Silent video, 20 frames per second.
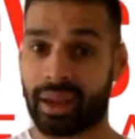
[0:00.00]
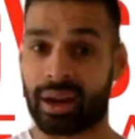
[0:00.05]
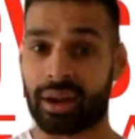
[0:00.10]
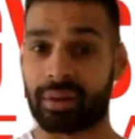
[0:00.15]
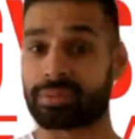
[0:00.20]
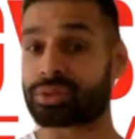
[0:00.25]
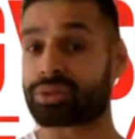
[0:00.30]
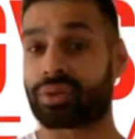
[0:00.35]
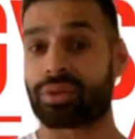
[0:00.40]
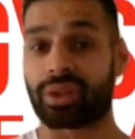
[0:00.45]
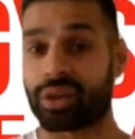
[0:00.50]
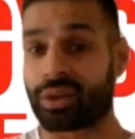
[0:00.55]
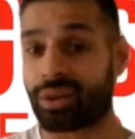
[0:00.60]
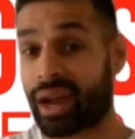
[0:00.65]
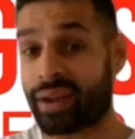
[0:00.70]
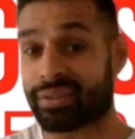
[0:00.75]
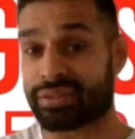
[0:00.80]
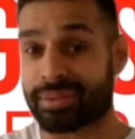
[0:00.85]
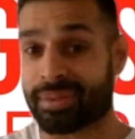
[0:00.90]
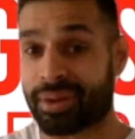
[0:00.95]
I'm sure that you'll
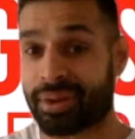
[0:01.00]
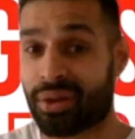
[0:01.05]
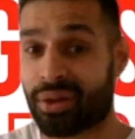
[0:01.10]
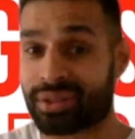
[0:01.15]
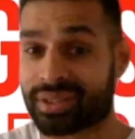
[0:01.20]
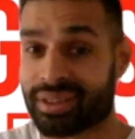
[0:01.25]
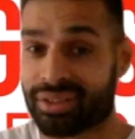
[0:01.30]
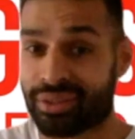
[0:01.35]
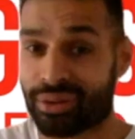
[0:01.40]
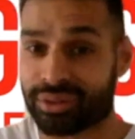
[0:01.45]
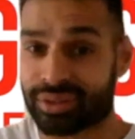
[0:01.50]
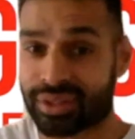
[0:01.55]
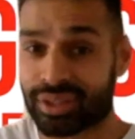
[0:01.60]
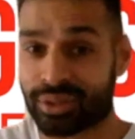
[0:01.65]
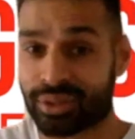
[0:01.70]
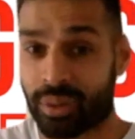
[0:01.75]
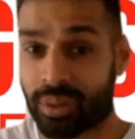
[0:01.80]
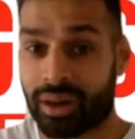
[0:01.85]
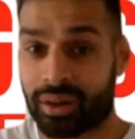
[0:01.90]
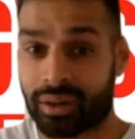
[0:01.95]
have some pros and thoughts as
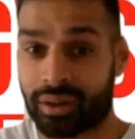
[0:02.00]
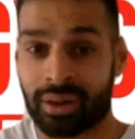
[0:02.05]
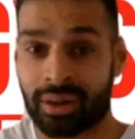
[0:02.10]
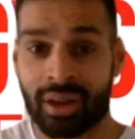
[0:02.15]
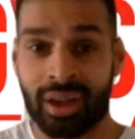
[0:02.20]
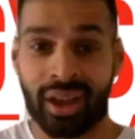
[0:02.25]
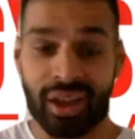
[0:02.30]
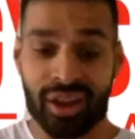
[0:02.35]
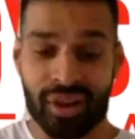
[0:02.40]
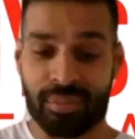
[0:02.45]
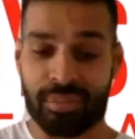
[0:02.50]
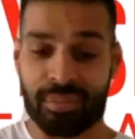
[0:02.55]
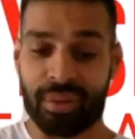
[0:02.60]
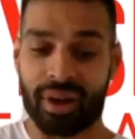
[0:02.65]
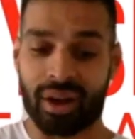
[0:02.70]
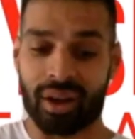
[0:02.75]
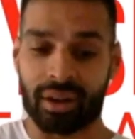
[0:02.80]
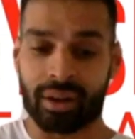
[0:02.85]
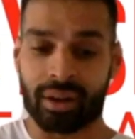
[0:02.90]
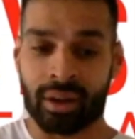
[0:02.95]
well,
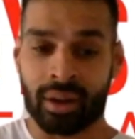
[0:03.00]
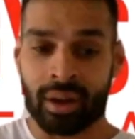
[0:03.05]
but